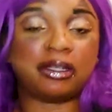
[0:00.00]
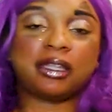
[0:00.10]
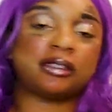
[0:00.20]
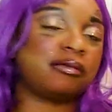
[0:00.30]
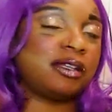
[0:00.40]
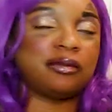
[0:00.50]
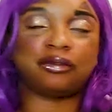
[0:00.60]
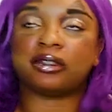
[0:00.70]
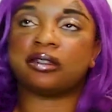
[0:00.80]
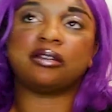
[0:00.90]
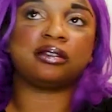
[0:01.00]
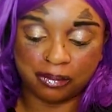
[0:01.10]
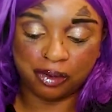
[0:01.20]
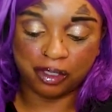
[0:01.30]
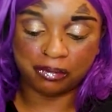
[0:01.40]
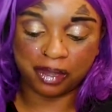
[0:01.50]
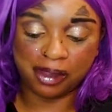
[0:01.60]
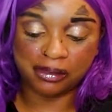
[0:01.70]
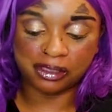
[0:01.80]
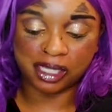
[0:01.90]
like my friggin' a million
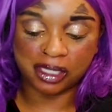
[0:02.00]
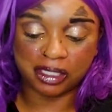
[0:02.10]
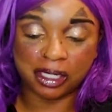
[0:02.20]
miles a second.